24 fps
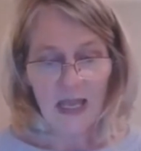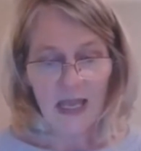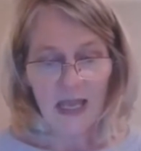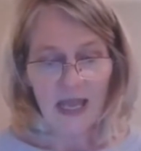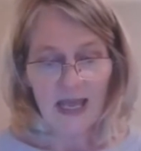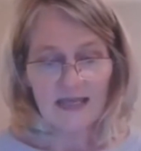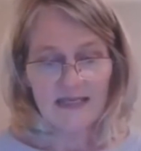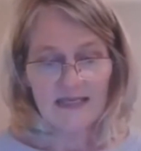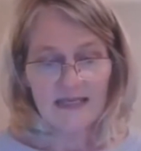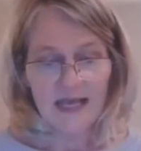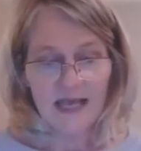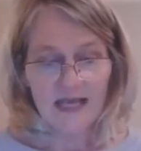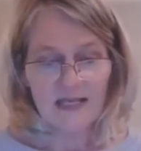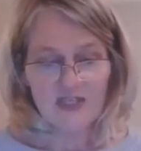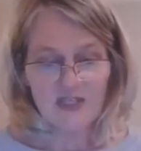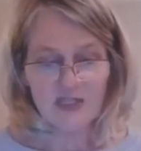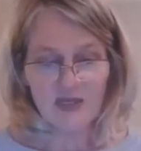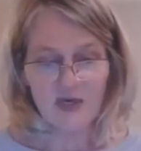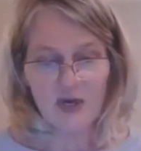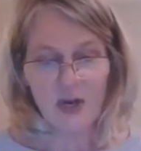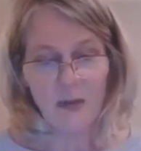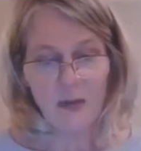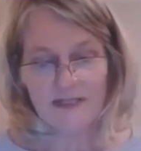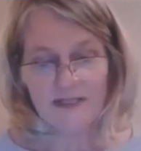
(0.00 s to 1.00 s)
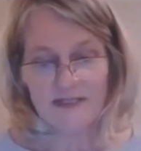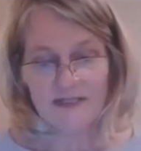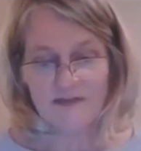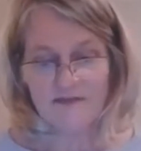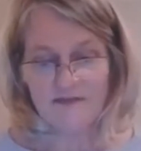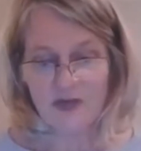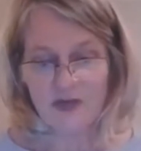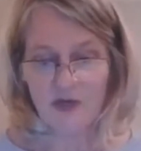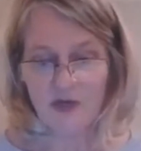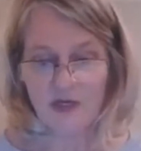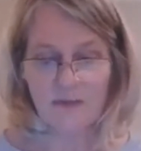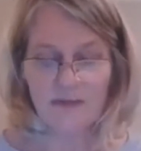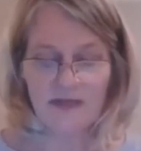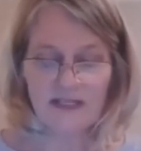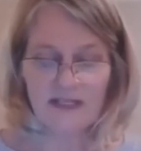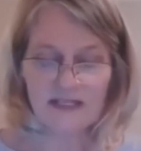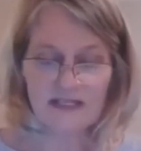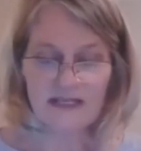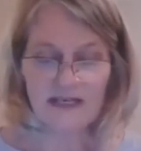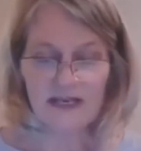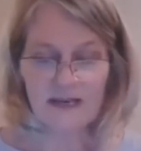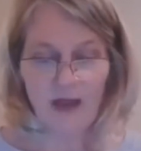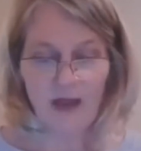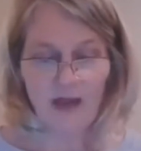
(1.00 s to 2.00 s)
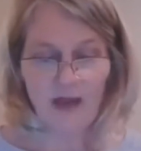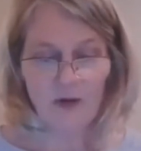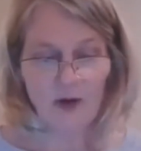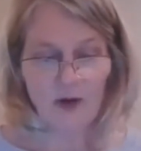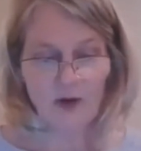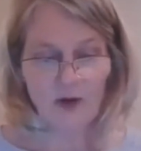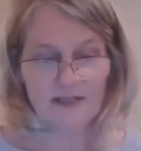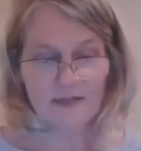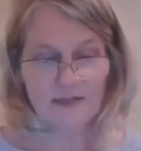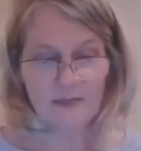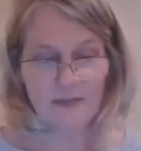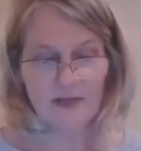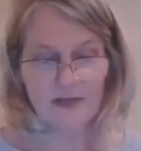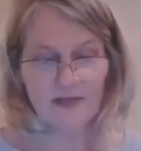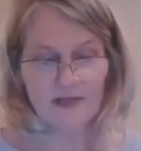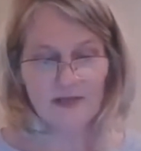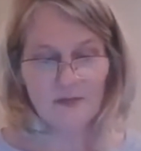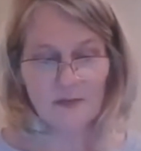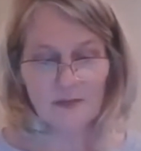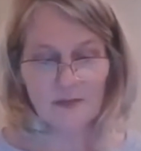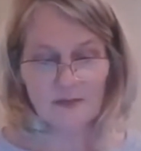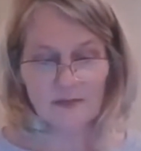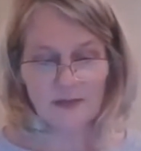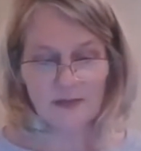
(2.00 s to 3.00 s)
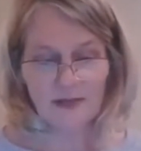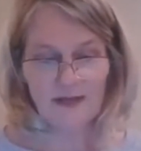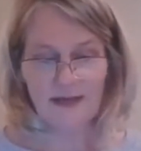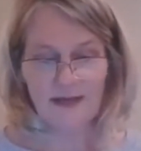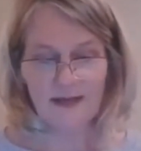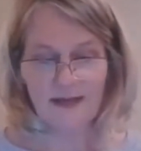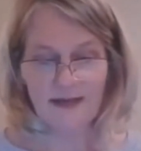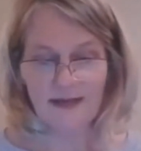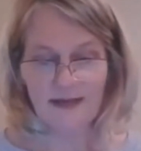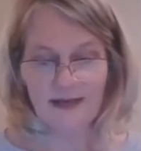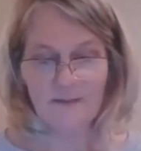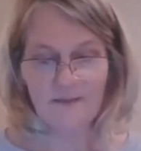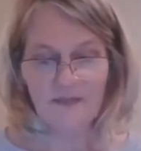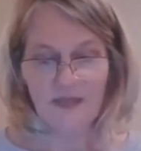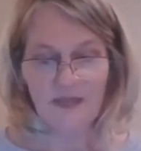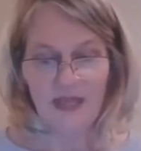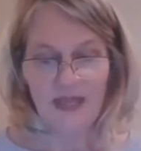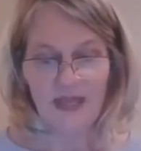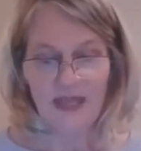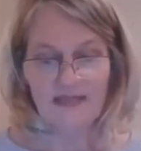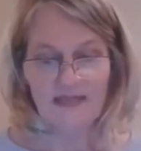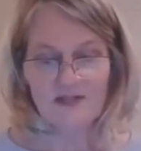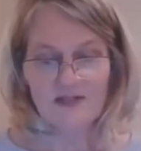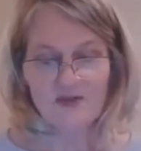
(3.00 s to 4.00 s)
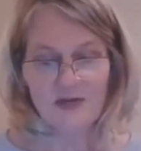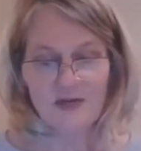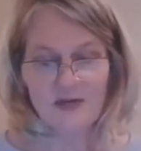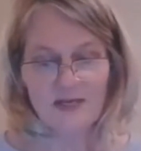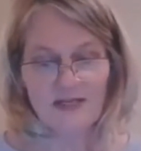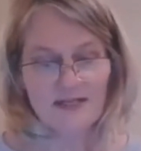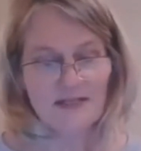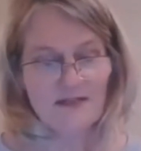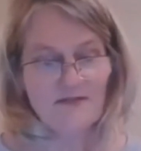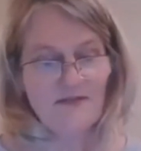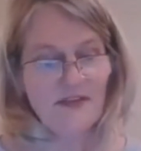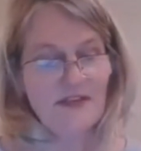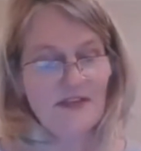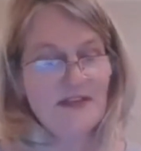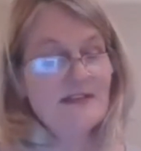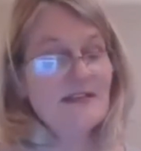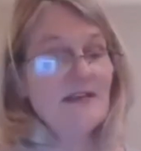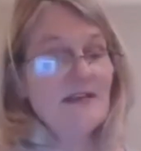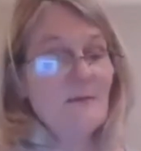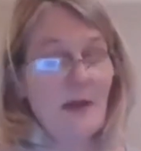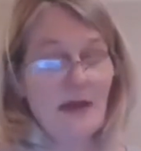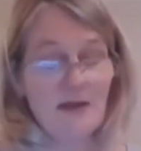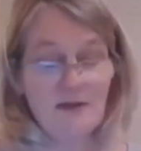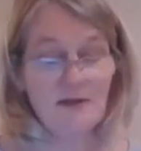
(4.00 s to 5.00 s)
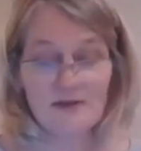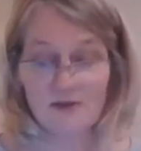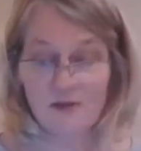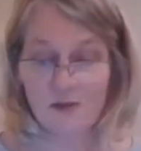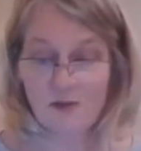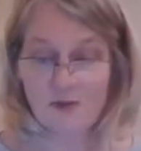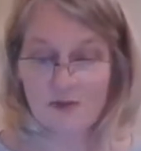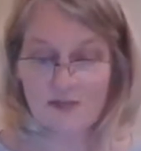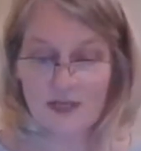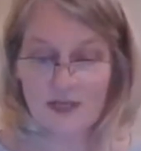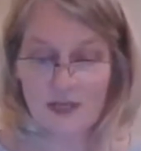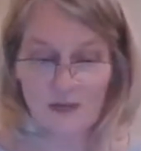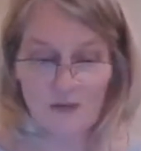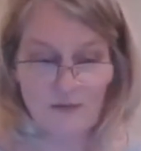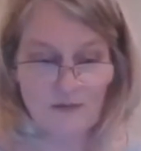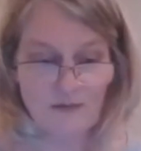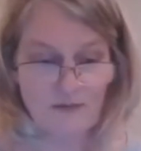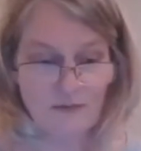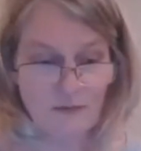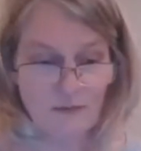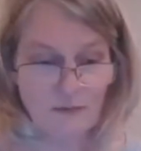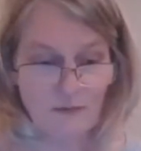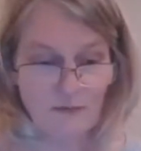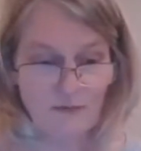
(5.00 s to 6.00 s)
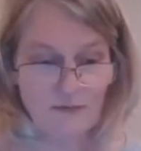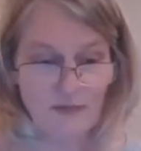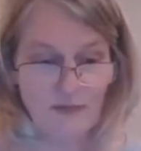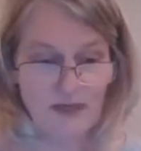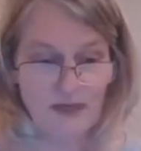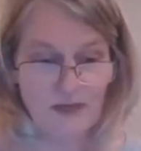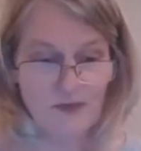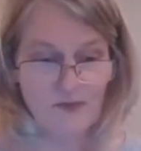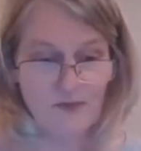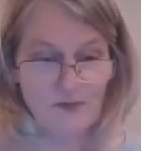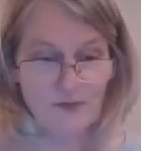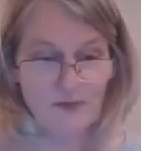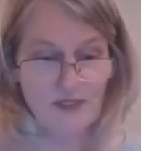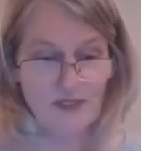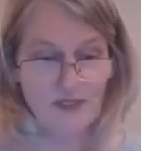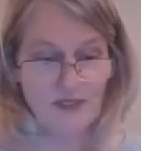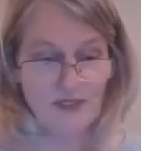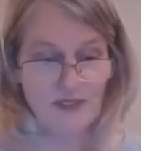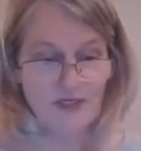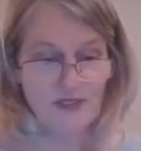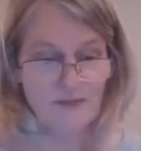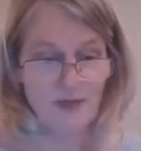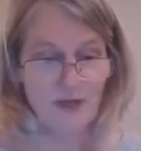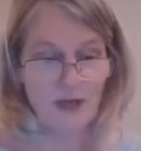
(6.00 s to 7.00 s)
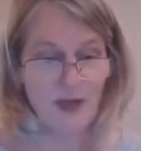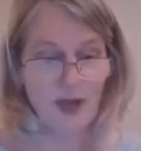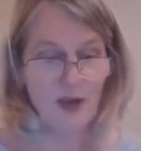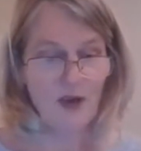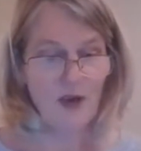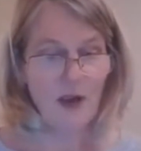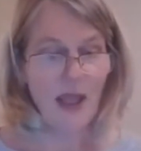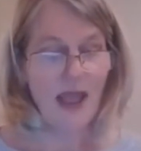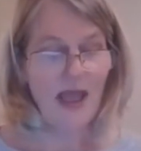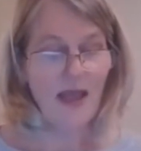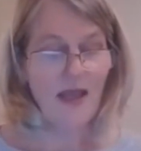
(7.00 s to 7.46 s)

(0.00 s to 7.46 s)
Attached are copies of documents and email correspondence with Extracts of these emails are also reproduced below.